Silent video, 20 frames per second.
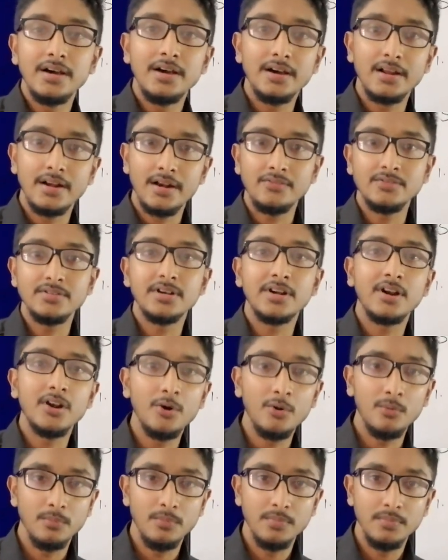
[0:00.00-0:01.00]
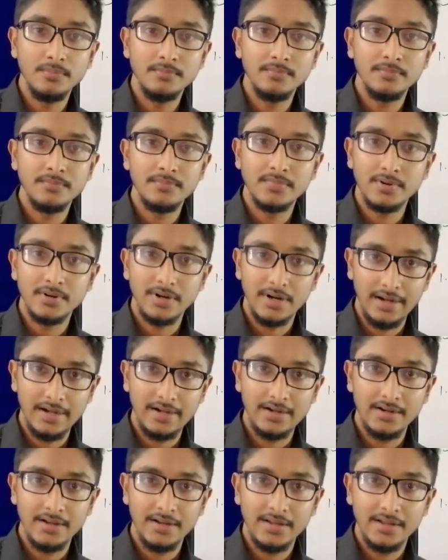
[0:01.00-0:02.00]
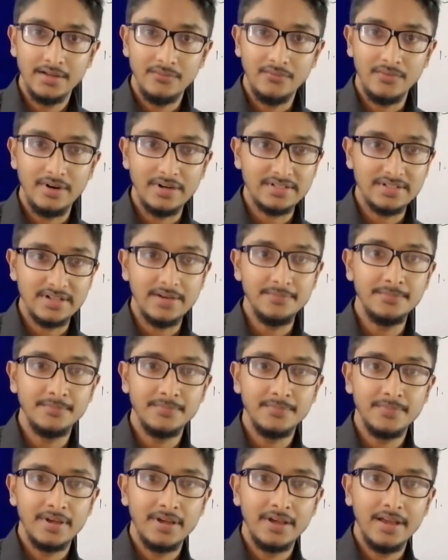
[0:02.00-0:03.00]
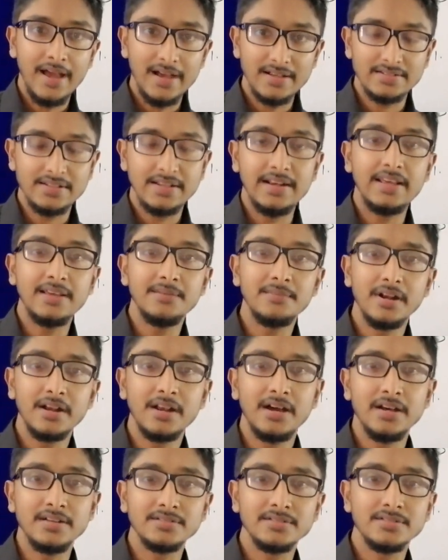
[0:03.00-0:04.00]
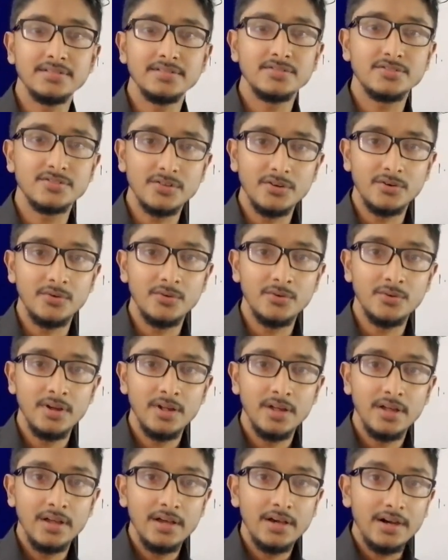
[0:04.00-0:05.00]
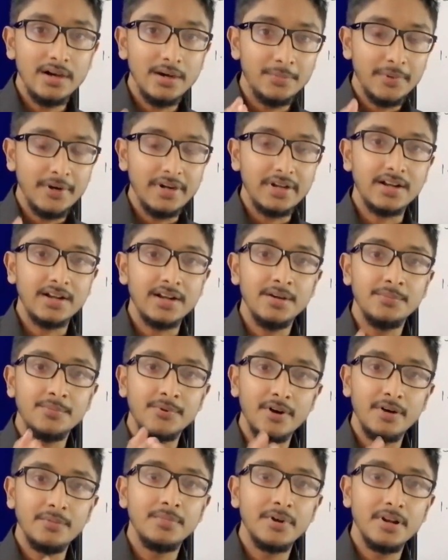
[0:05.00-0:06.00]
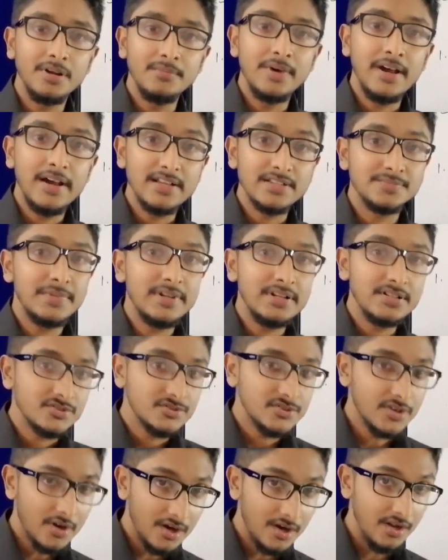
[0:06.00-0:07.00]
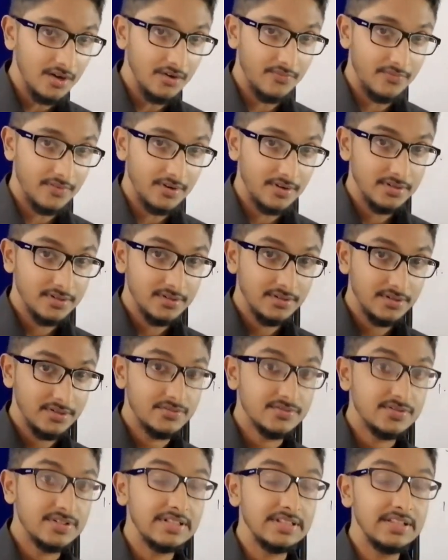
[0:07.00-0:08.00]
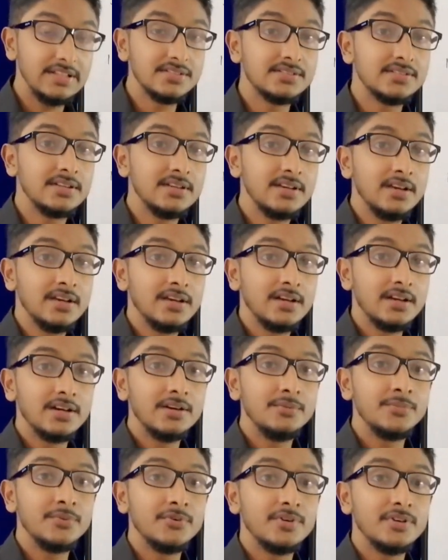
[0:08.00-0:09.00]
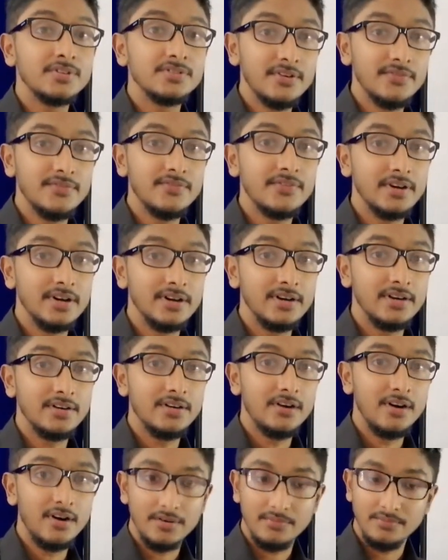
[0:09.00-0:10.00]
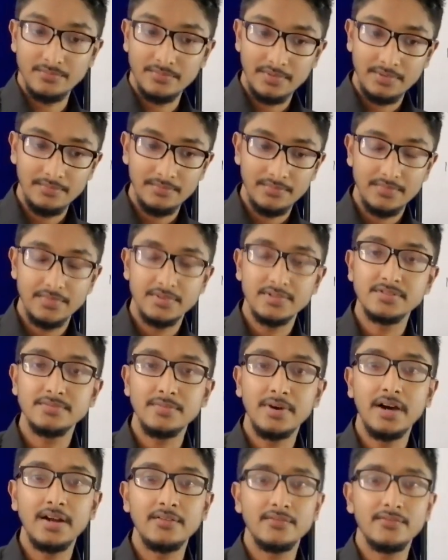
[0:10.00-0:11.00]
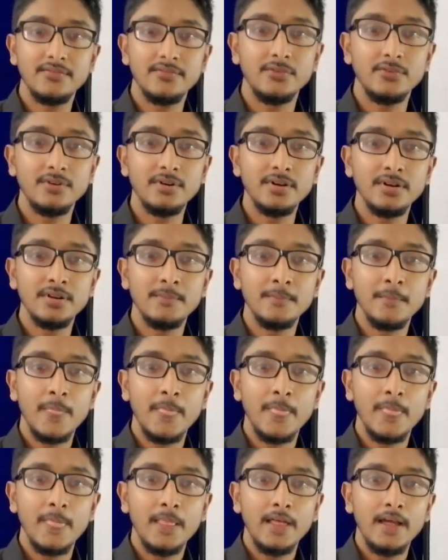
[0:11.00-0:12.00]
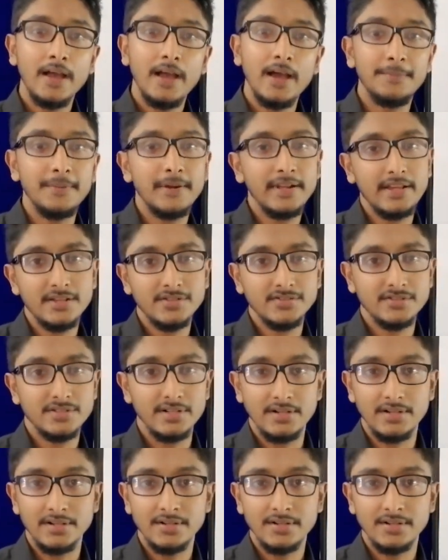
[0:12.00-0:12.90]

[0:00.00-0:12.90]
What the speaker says: around the globe, right? WhatsApp has enabled us. So, a particular problem has been solved using this computer software or smartphone application,